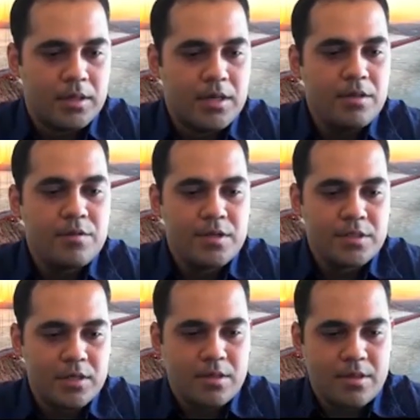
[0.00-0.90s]
This
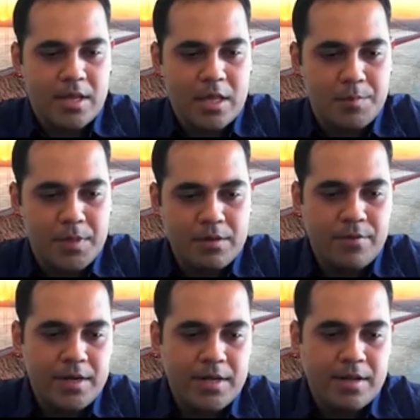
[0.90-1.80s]
research has been
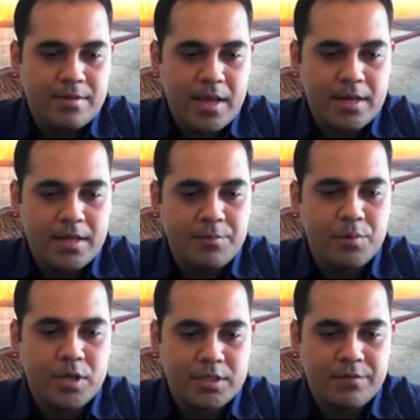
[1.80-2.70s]
very exciting,
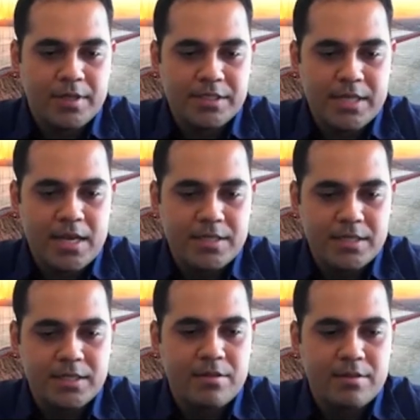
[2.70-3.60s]
productive, and
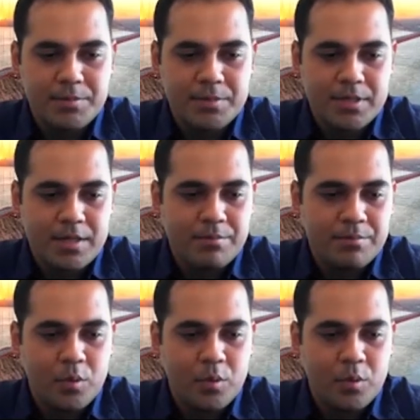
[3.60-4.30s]
challenging at the same time.